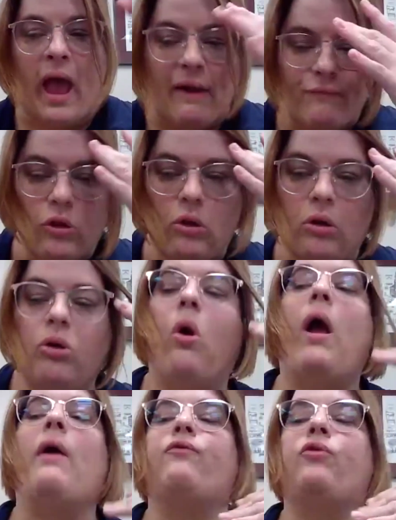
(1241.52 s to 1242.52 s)
how
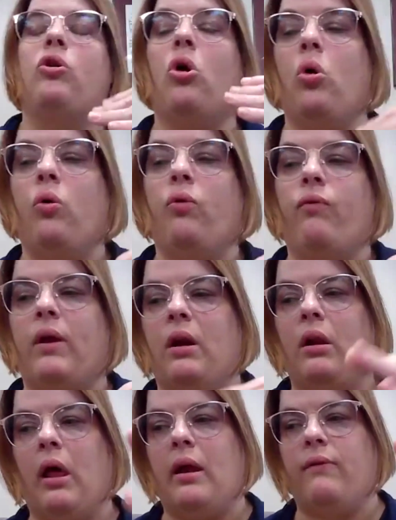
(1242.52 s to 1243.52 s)
after COVID, a
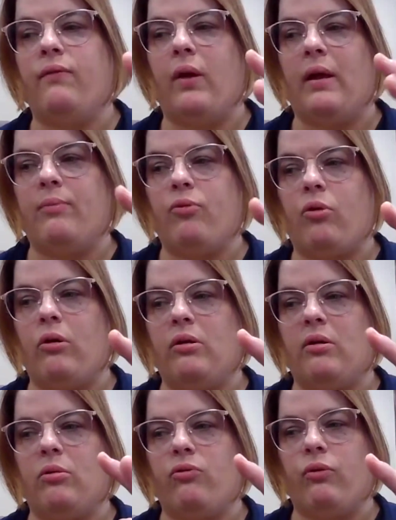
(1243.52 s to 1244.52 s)
lot of libraries,
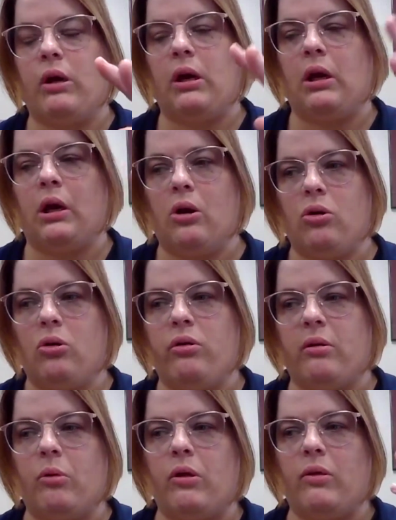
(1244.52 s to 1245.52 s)
I was reading an article
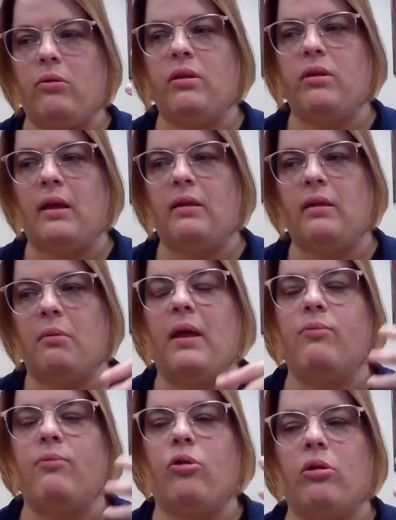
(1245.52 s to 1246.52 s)
somewhere that was saying some
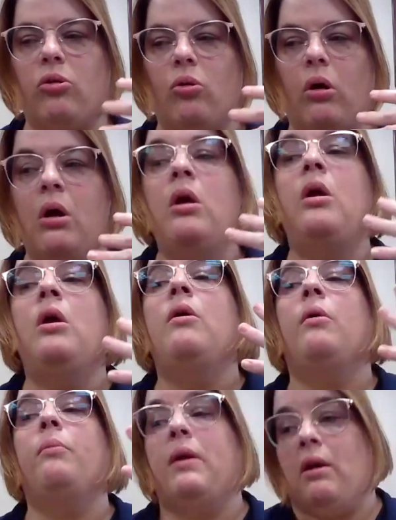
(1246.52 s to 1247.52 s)
libraries saw,
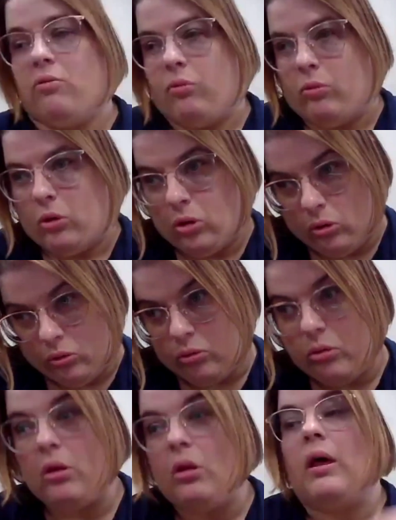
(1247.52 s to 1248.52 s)
because we were
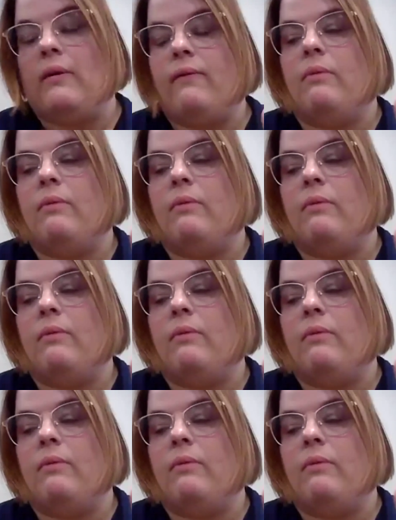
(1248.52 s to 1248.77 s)
closed, a lot of